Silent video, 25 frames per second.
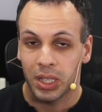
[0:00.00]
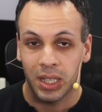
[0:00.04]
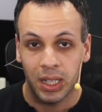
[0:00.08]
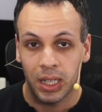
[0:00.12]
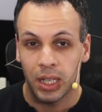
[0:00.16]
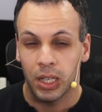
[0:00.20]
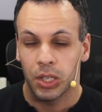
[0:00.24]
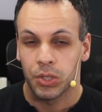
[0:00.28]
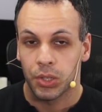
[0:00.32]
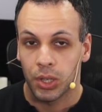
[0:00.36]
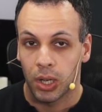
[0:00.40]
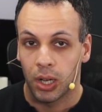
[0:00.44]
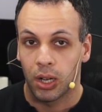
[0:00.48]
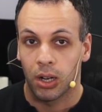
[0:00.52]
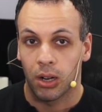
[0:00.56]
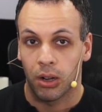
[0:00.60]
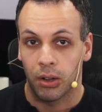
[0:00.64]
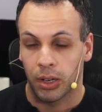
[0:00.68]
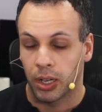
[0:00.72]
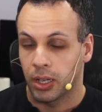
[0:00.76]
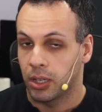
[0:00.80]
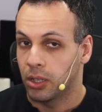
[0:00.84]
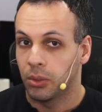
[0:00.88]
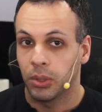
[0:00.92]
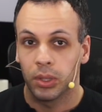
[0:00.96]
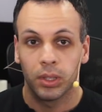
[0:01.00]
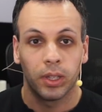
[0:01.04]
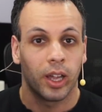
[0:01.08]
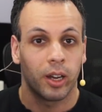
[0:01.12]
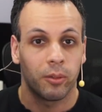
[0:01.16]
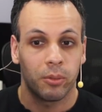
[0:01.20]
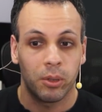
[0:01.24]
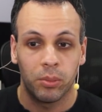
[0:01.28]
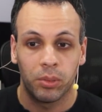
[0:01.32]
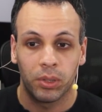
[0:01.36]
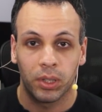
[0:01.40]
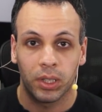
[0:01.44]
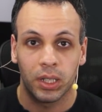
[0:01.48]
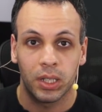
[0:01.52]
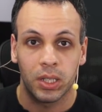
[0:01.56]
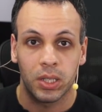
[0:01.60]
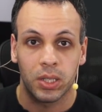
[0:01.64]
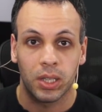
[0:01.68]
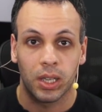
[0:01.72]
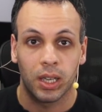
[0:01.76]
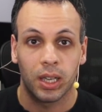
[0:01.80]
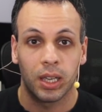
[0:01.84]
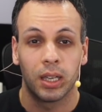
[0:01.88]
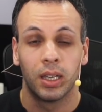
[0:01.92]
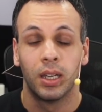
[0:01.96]
It is hard. I know a lot of people are going to
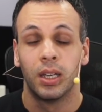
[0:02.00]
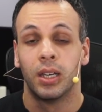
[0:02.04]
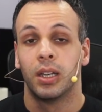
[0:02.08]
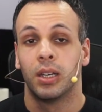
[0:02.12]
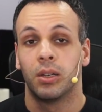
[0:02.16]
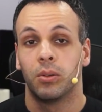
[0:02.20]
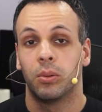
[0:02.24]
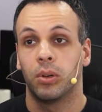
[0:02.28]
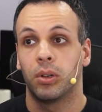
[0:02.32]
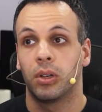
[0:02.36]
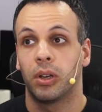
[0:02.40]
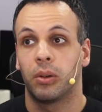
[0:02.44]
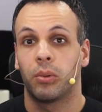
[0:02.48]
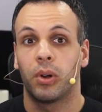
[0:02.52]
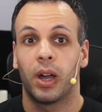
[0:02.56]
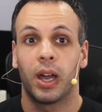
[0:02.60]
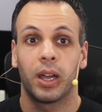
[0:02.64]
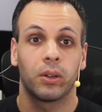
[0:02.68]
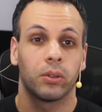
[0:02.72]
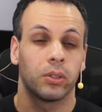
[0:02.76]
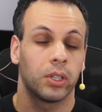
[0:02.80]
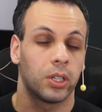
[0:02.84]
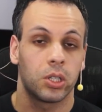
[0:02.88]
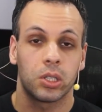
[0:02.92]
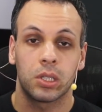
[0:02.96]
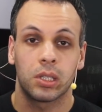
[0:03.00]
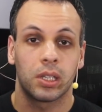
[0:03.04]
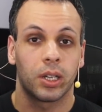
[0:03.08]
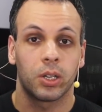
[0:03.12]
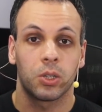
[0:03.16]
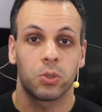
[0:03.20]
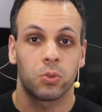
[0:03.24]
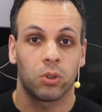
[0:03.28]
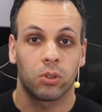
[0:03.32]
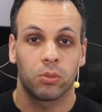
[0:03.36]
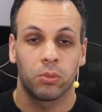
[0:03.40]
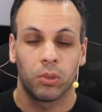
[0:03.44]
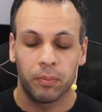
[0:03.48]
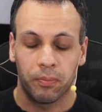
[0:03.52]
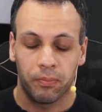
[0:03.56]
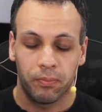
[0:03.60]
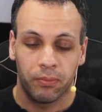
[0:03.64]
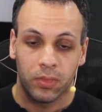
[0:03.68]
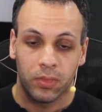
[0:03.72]
say, well, why don't they just let us work remote?